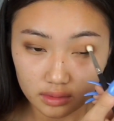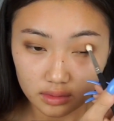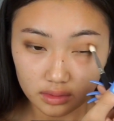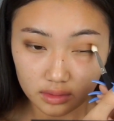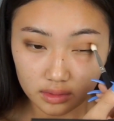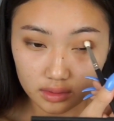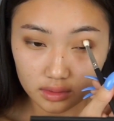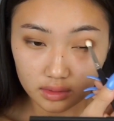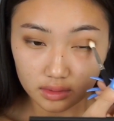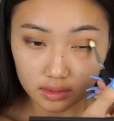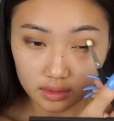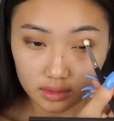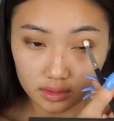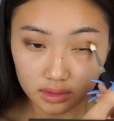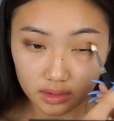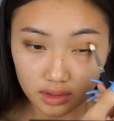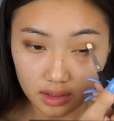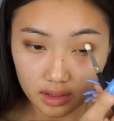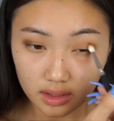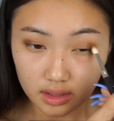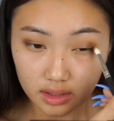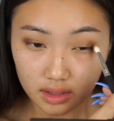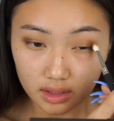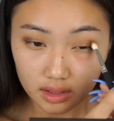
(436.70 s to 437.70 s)
Just
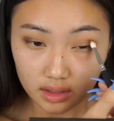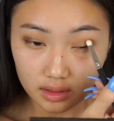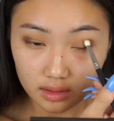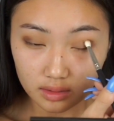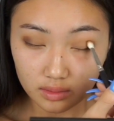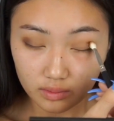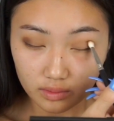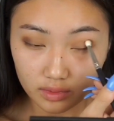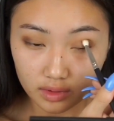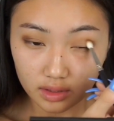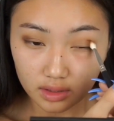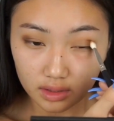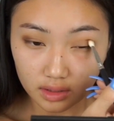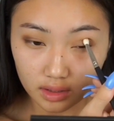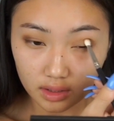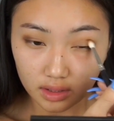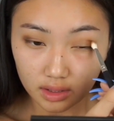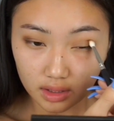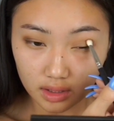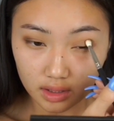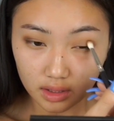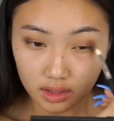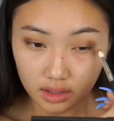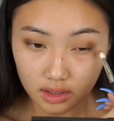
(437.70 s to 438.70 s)
stay in one
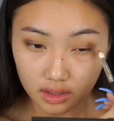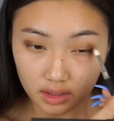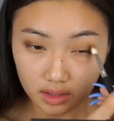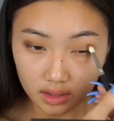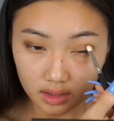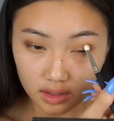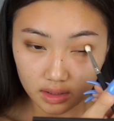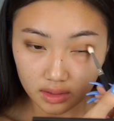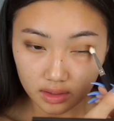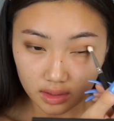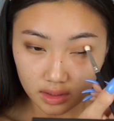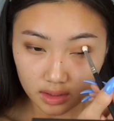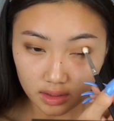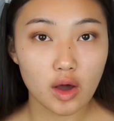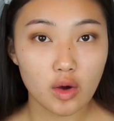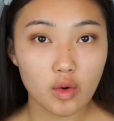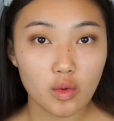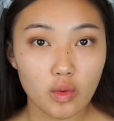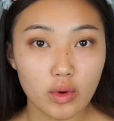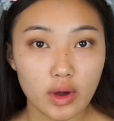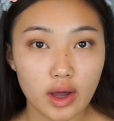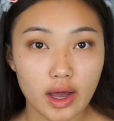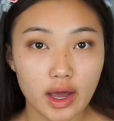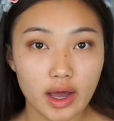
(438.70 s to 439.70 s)
lane here.
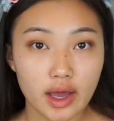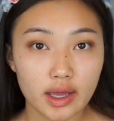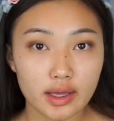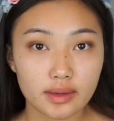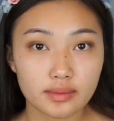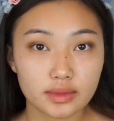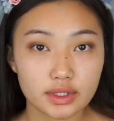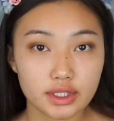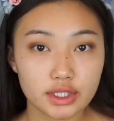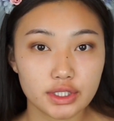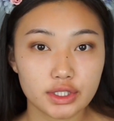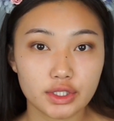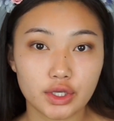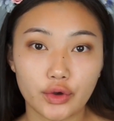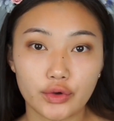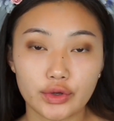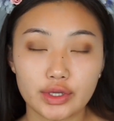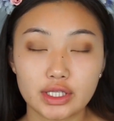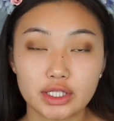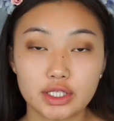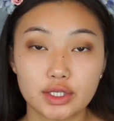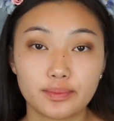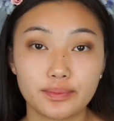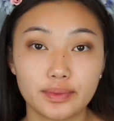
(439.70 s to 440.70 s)
I'm just
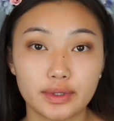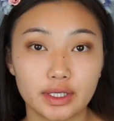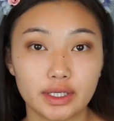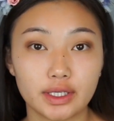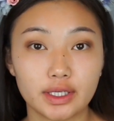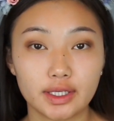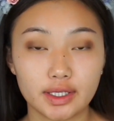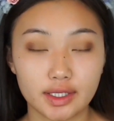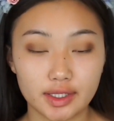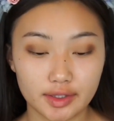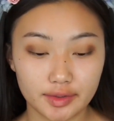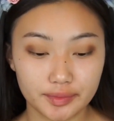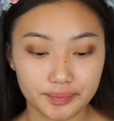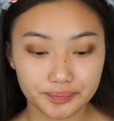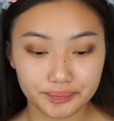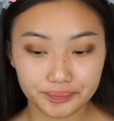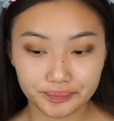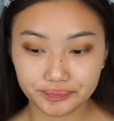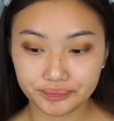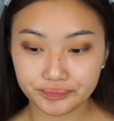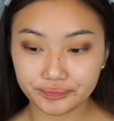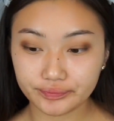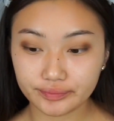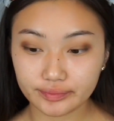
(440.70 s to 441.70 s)
going to be
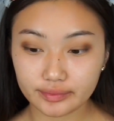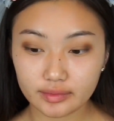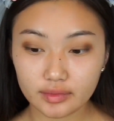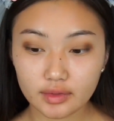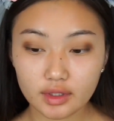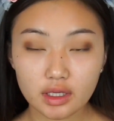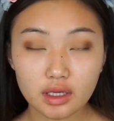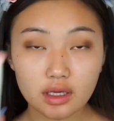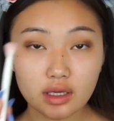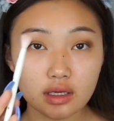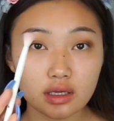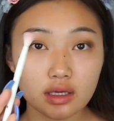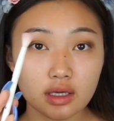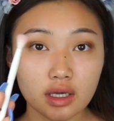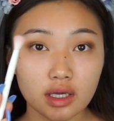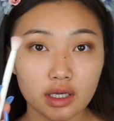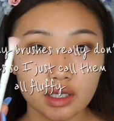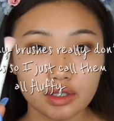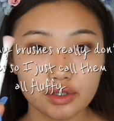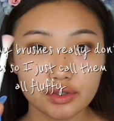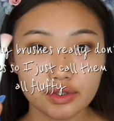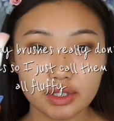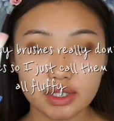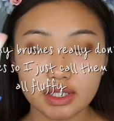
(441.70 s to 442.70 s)

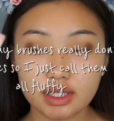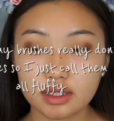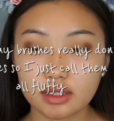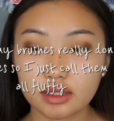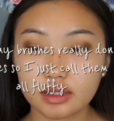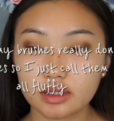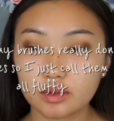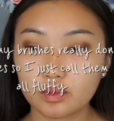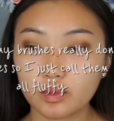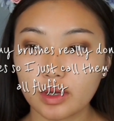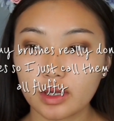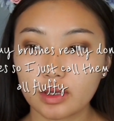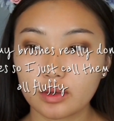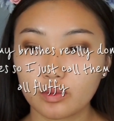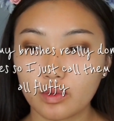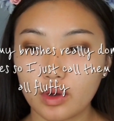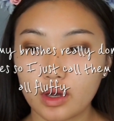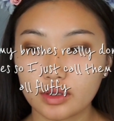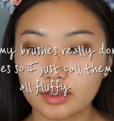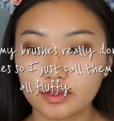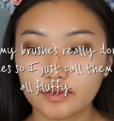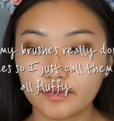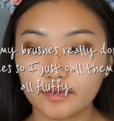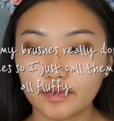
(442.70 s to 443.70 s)
using this Wet n
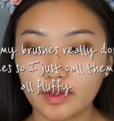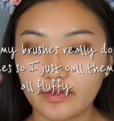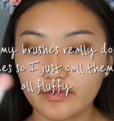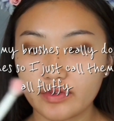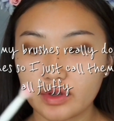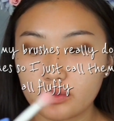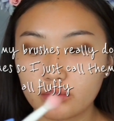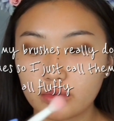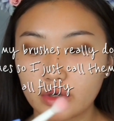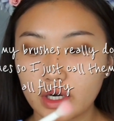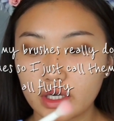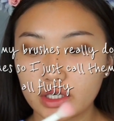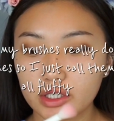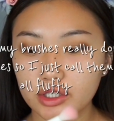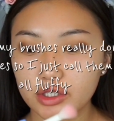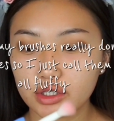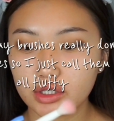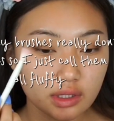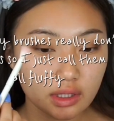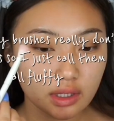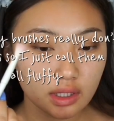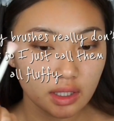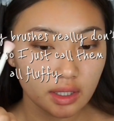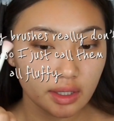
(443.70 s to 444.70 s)
Wild fluffy
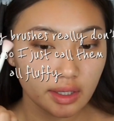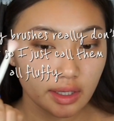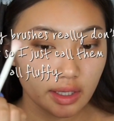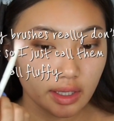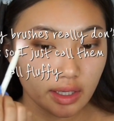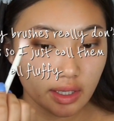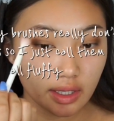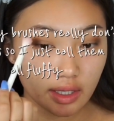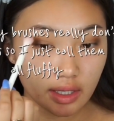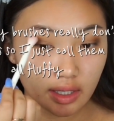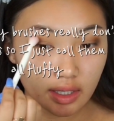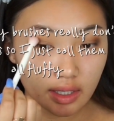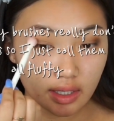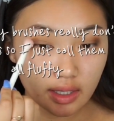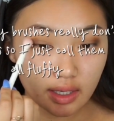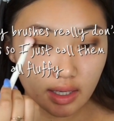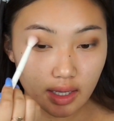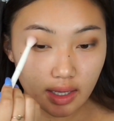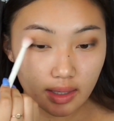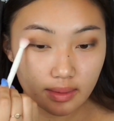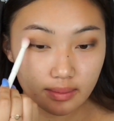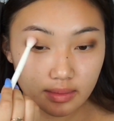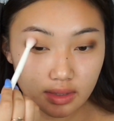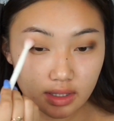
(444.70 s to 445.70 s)
brush. And
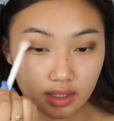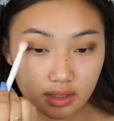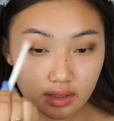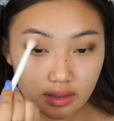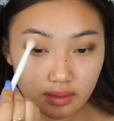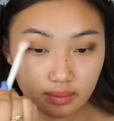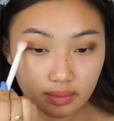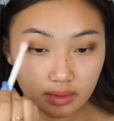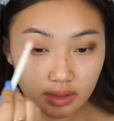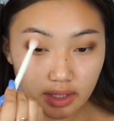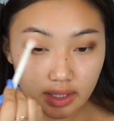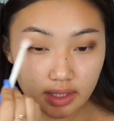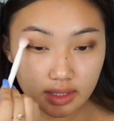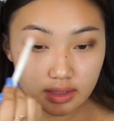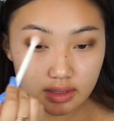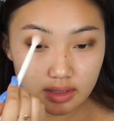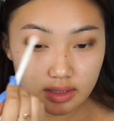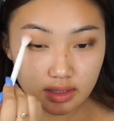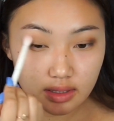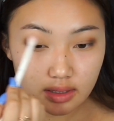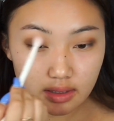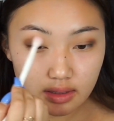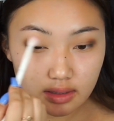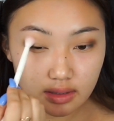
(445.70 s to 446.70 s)
I'm gonna
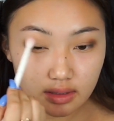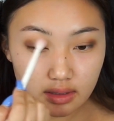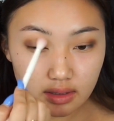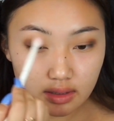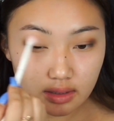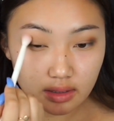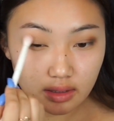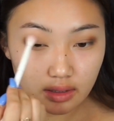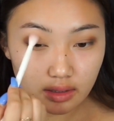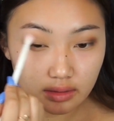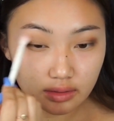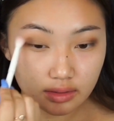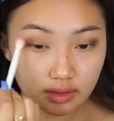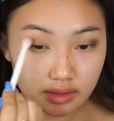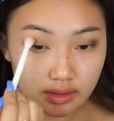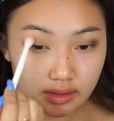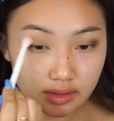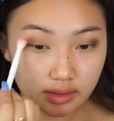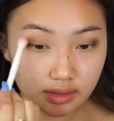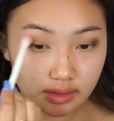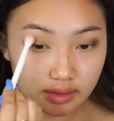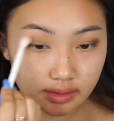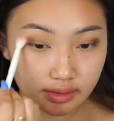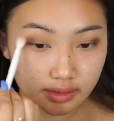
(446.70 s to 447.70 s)
blend the color
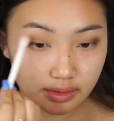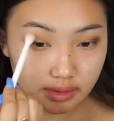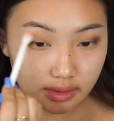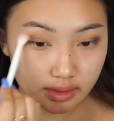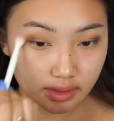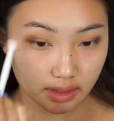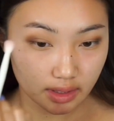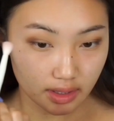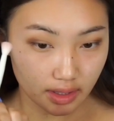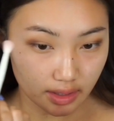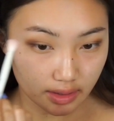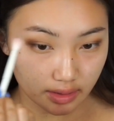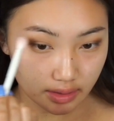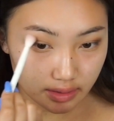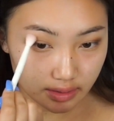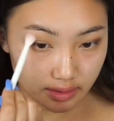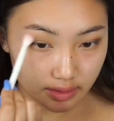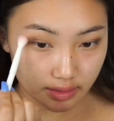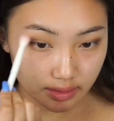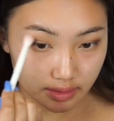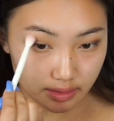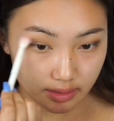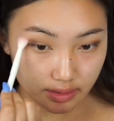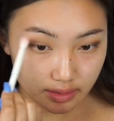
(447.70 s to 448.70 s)
together.
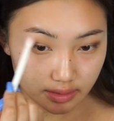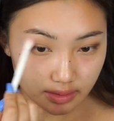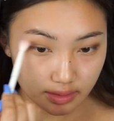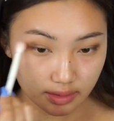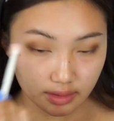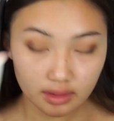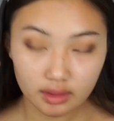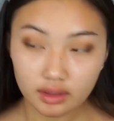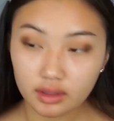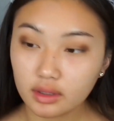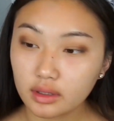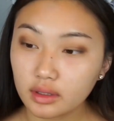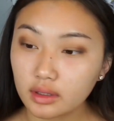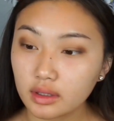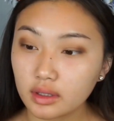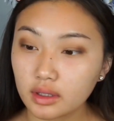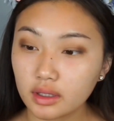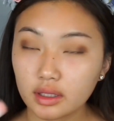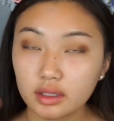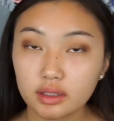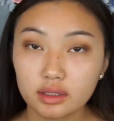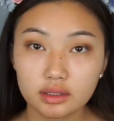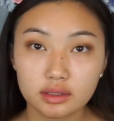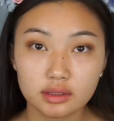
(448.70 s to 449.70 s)

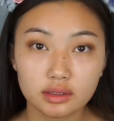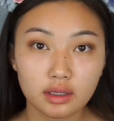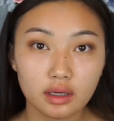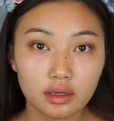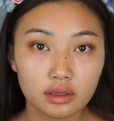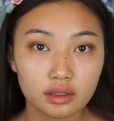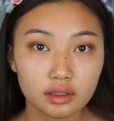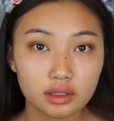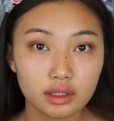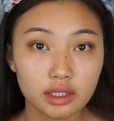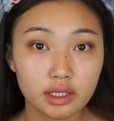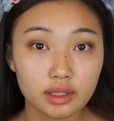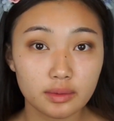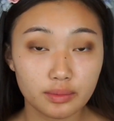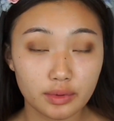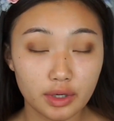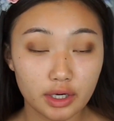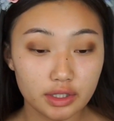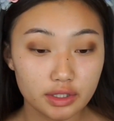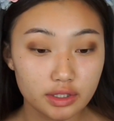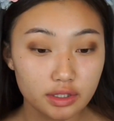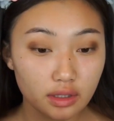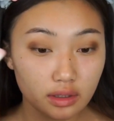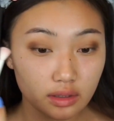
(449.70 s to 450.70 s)
On a clean
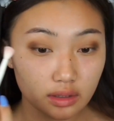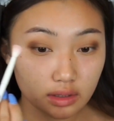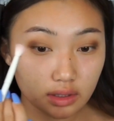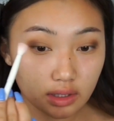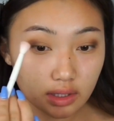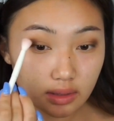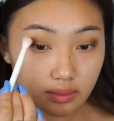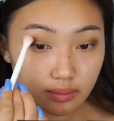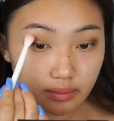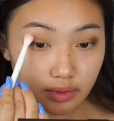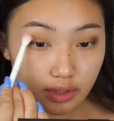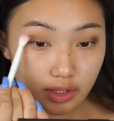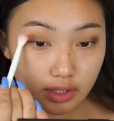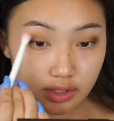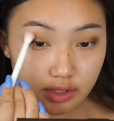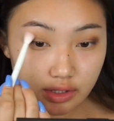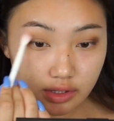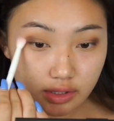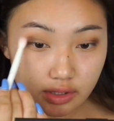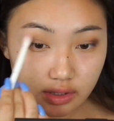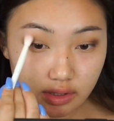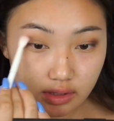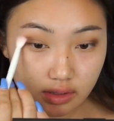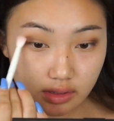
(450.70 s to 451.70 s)
brush,
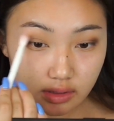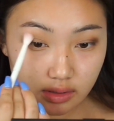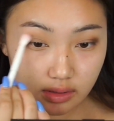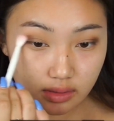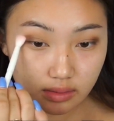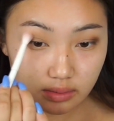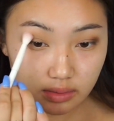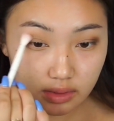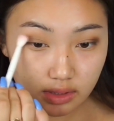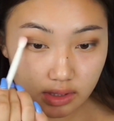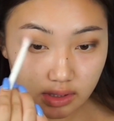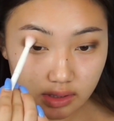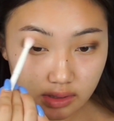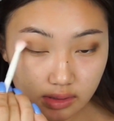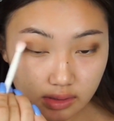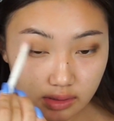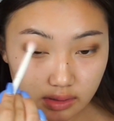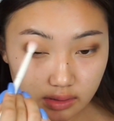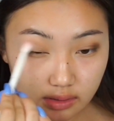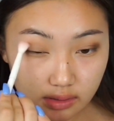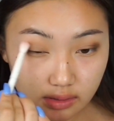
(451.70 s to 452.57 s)
please.